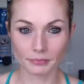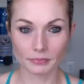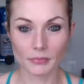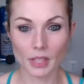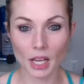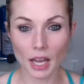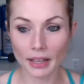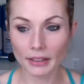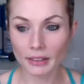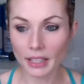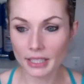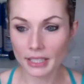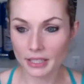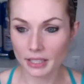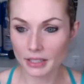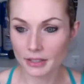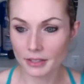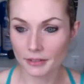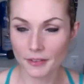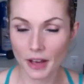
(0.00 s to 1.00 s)
I
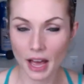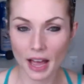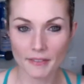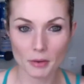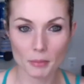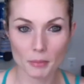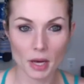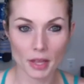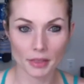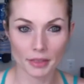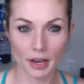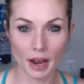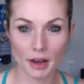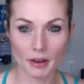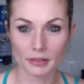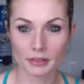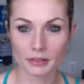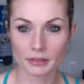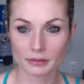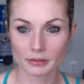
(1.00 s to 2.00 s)
listen to 5 a month now.
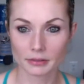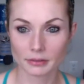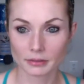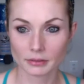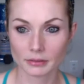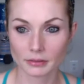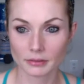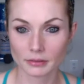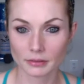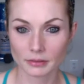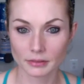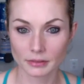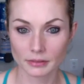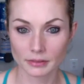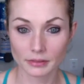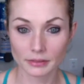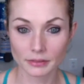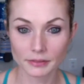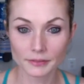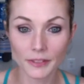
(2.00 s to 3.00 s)

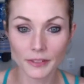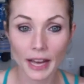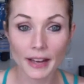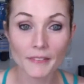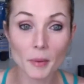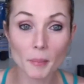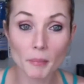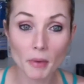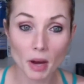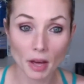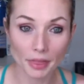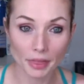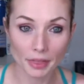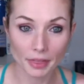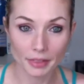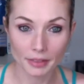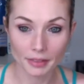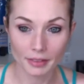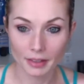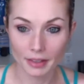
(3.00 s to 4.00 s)
5 a month.
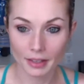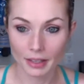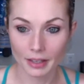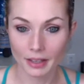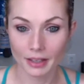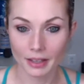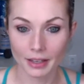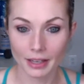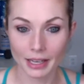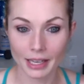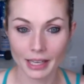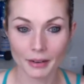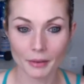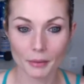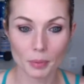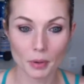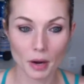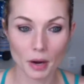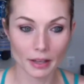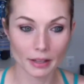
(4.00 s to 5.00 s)
And I would
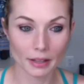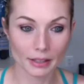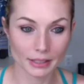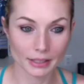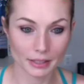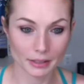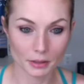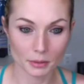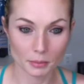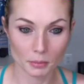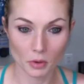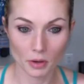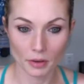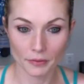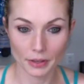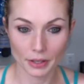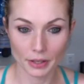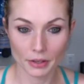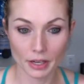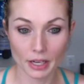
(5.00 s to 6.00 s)
probably listen to more if
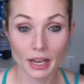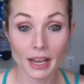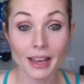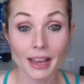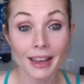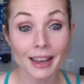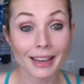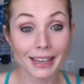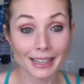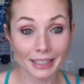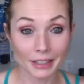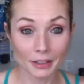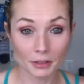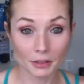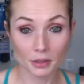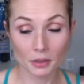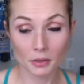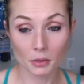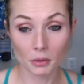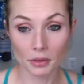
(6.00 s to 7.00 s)
I could. And here's
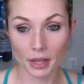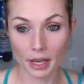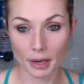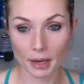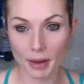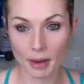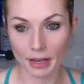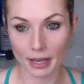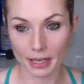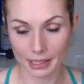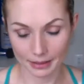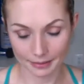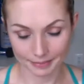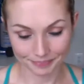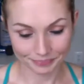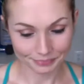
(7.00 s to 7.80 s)
the cool thing about it, guys.